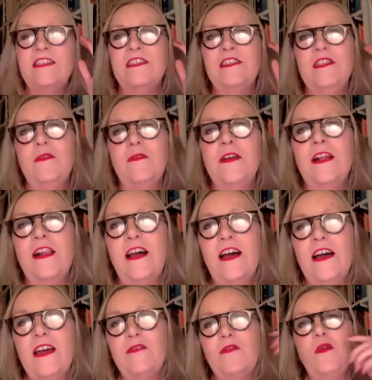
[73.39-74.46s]
to Sue and
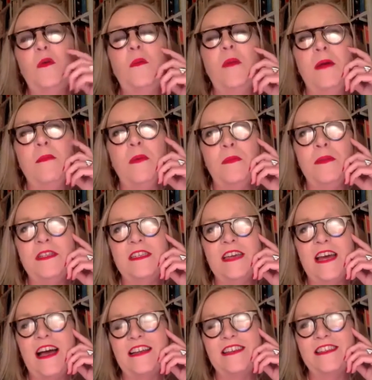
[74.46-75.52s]
Clive, who are my mum and
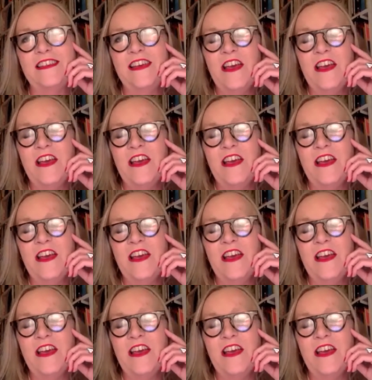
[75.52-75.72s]
dad,